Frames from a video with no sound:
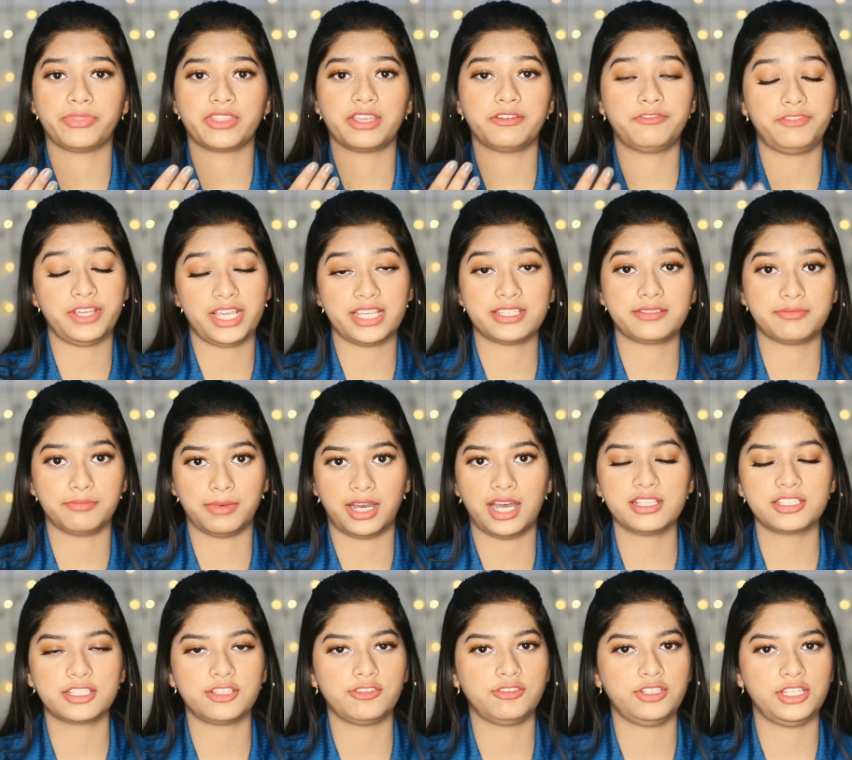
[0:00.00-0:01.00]
face
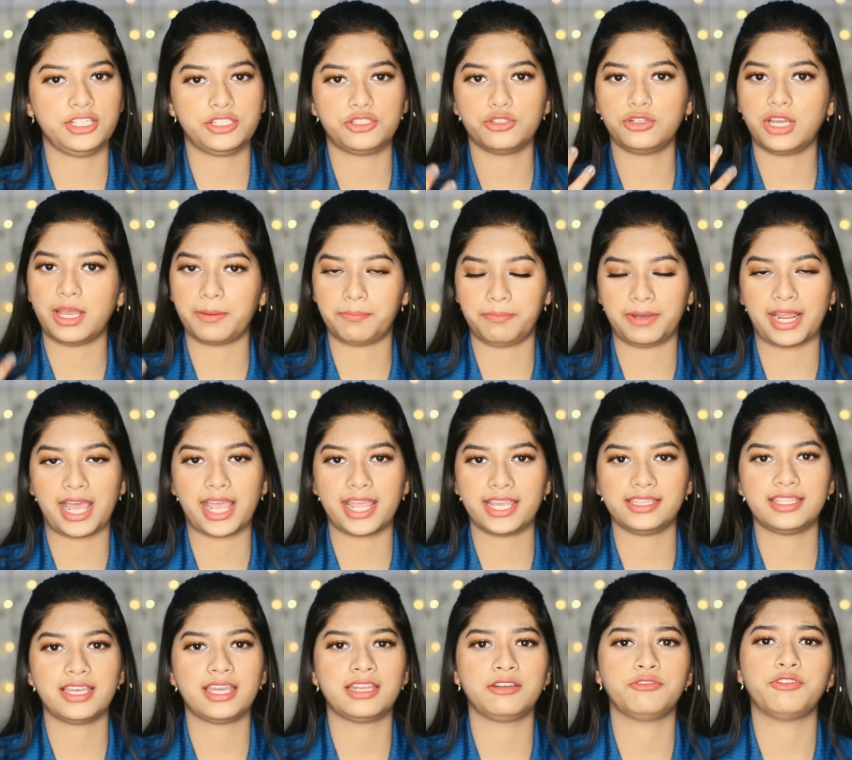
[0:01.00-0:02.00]
mask, you need to apply,
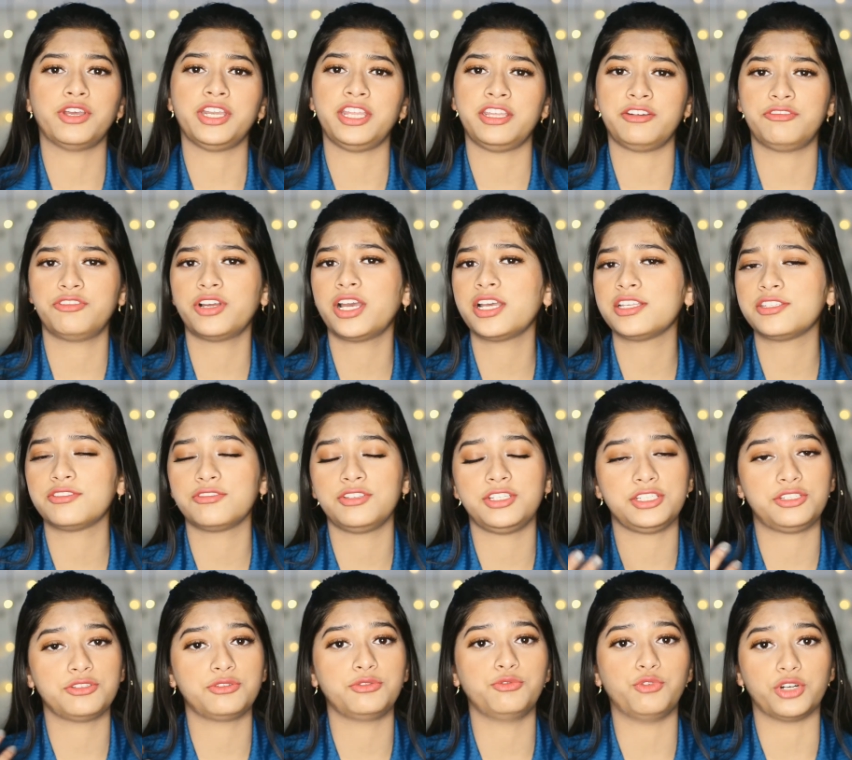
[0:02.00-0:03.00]
then when it dries you
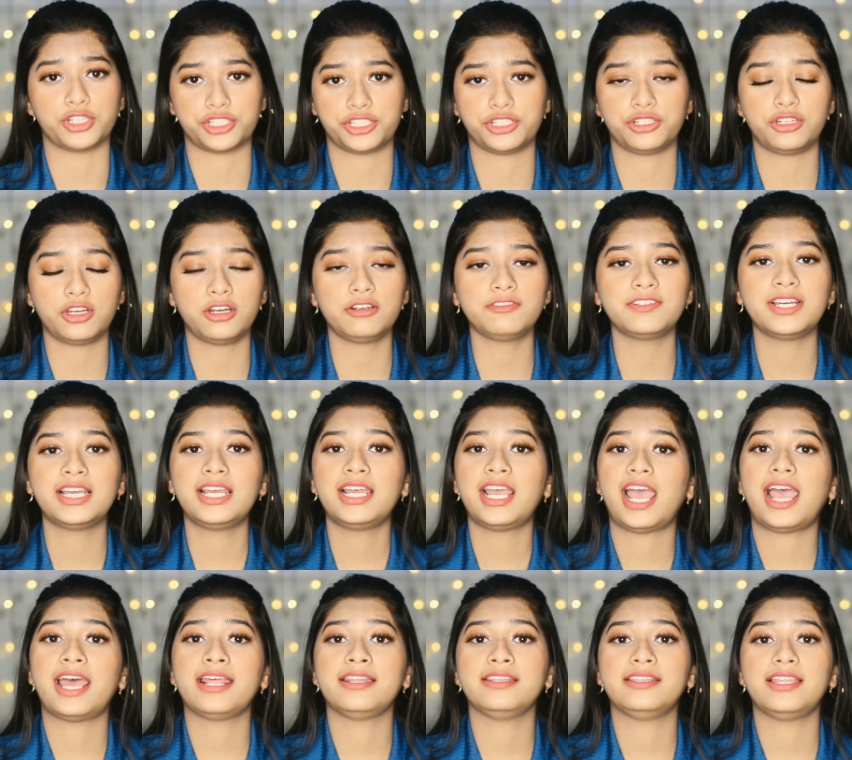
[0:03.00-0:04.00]
need to wash it off,
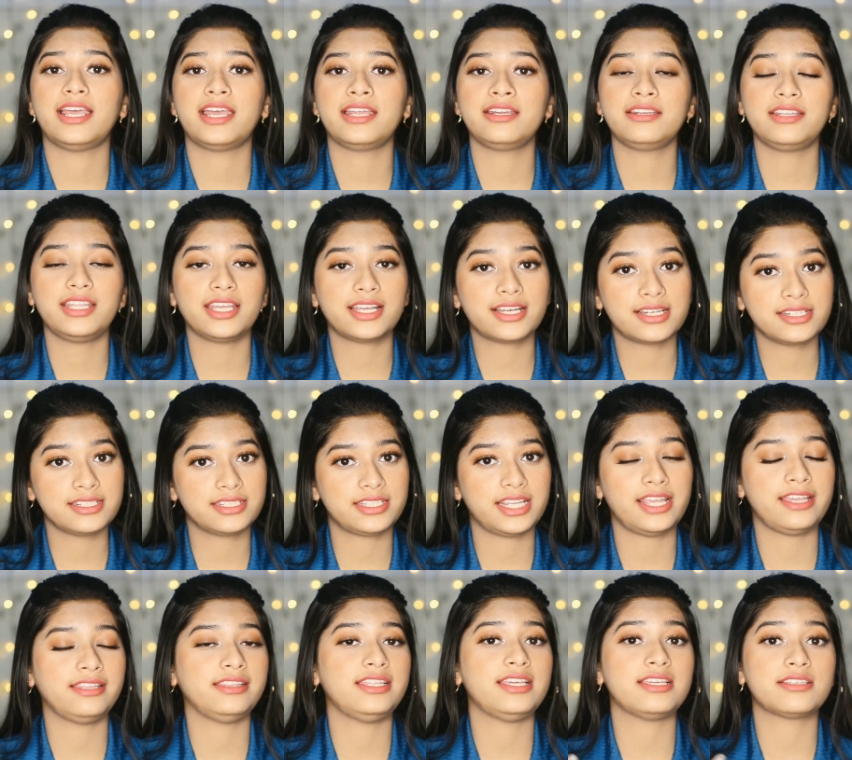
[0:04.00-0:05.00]
and then they
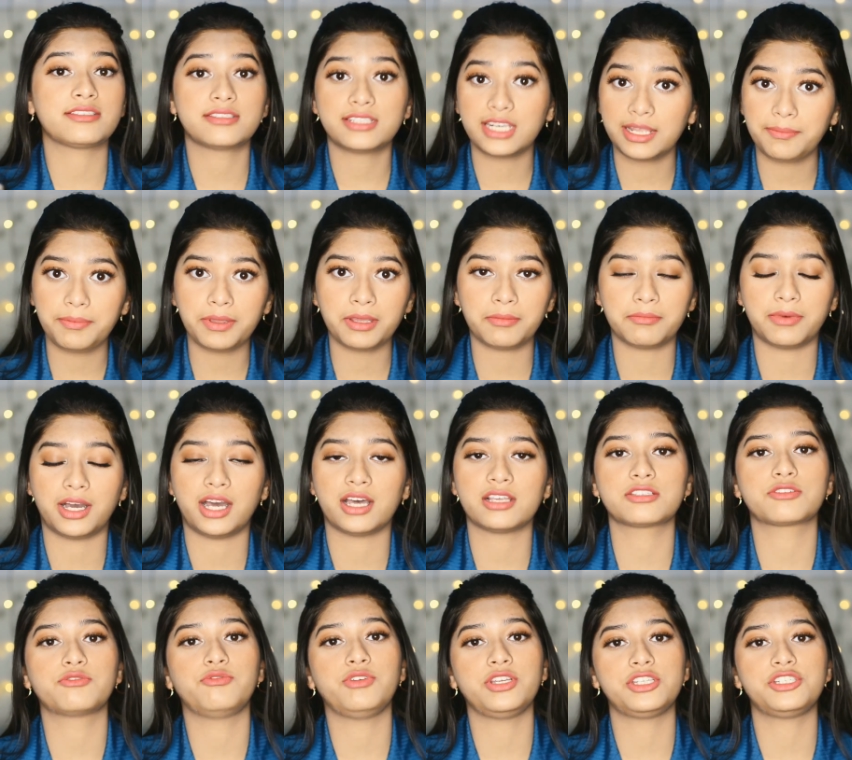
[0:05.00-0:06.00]
contain the sleeping
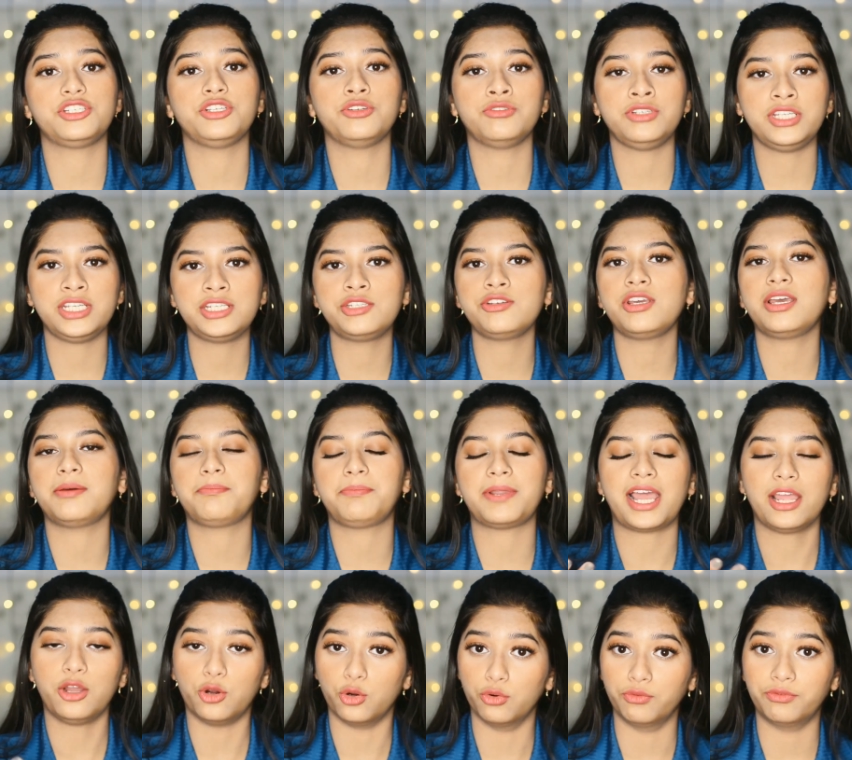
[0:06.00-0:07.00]
mask which you need to
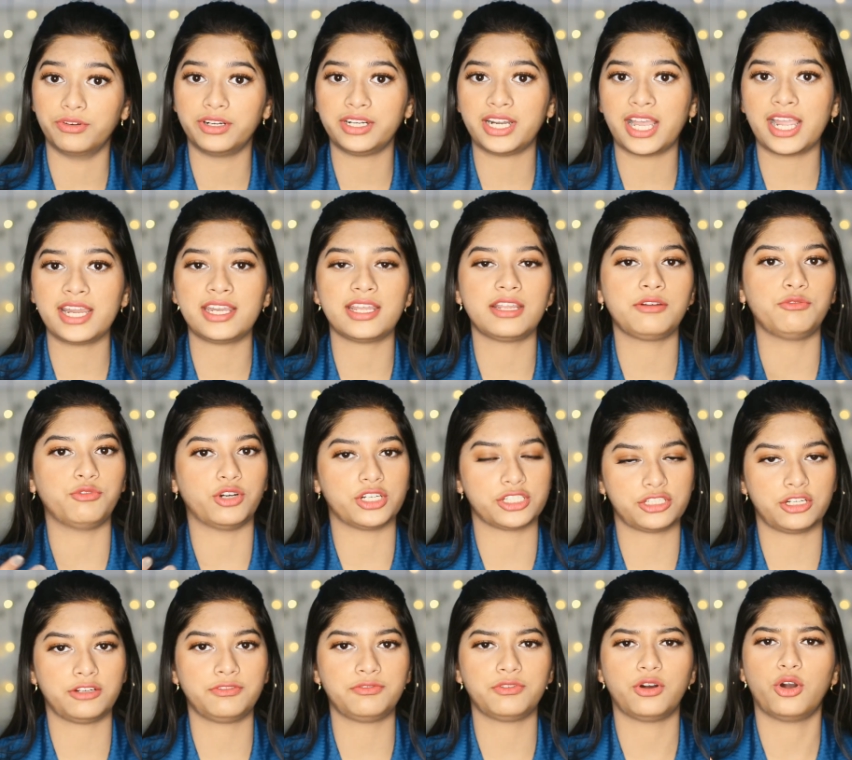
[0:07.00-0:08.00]
apply overnight and wash
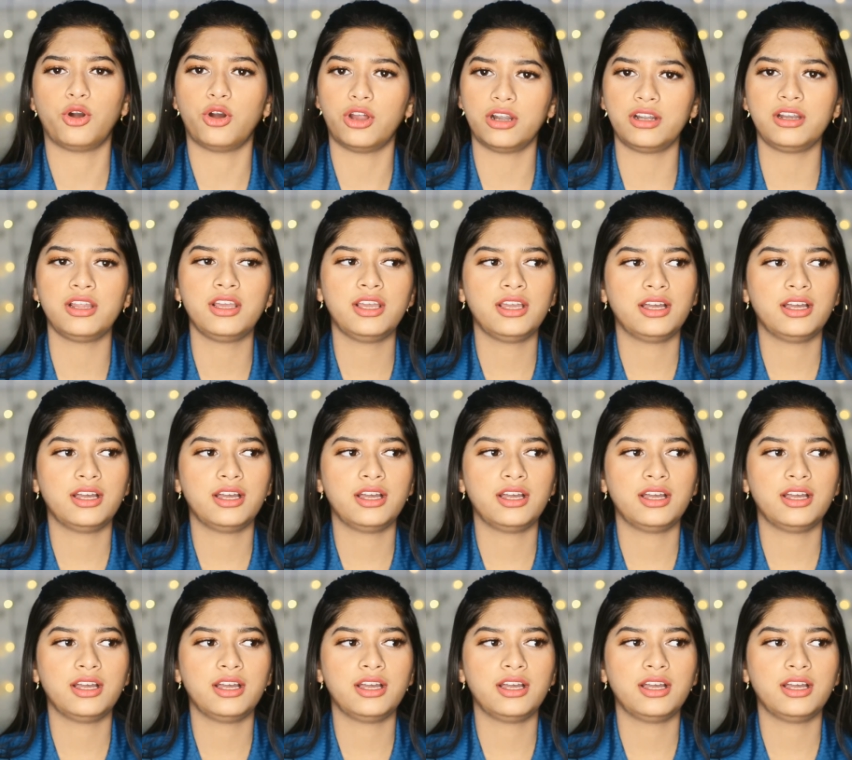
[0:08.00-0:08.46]
off, or